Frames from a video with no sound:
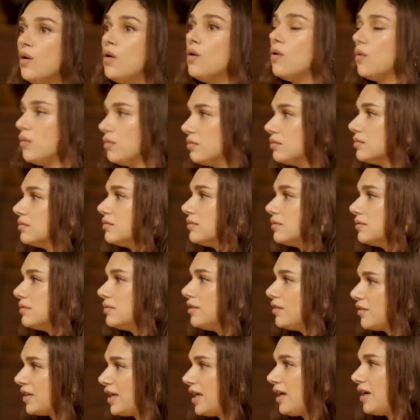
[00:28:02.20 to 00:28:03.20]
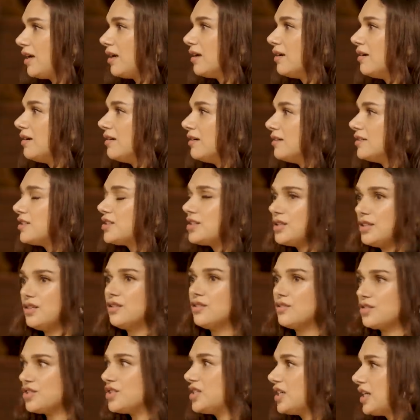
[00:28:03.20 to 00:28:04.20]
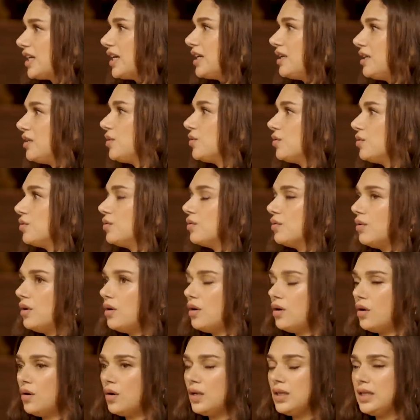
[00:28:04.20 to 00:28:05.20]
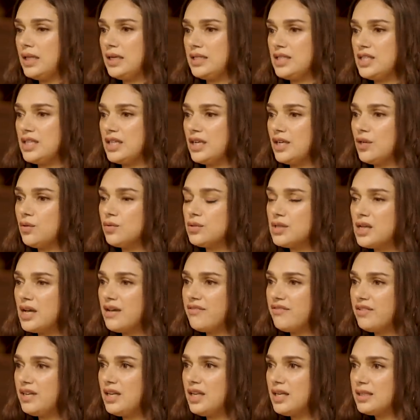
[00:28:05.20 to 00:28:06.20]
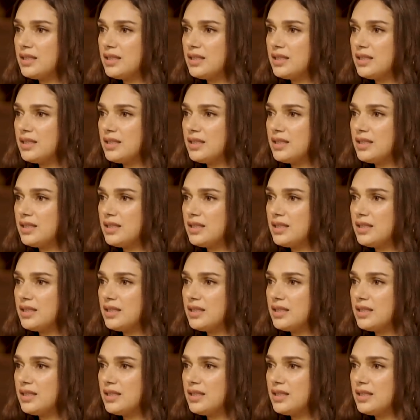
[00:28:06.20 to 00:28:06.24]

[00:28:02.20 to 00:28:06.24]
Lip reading: oh, okay, you know, she can do all that she can do. So I feel